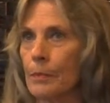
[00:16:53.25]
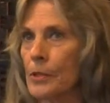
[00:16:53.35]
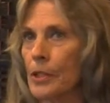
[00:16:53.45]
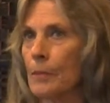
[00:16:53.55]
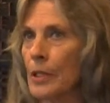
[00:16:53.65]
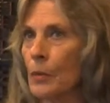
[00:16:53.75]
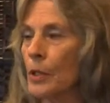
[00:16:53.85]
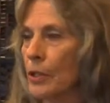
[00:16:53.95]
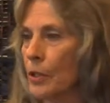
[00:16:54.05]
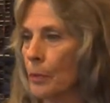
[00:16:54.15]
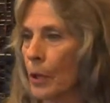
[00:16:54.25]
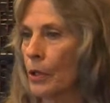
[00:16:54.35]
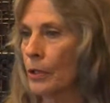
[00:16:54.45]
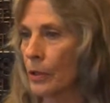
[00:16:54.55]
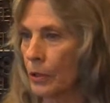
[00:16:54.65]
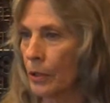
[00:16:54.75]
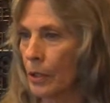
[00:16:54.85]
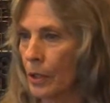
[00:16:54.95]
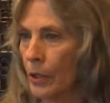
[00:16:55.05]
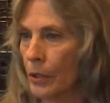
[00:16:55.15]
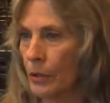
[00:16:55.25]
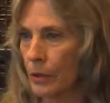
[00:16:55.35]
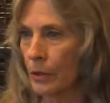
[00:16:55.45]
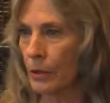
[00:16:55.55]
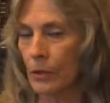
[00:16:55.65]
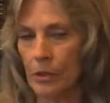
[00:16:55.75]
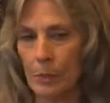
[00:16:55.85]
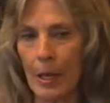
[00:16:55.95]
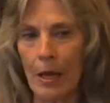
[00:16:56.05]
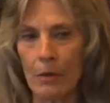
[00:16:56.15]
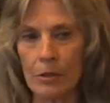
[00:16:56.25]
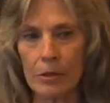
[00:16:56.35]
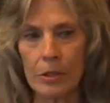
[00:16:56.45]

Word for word: something with your partner or your, you know, your spouse?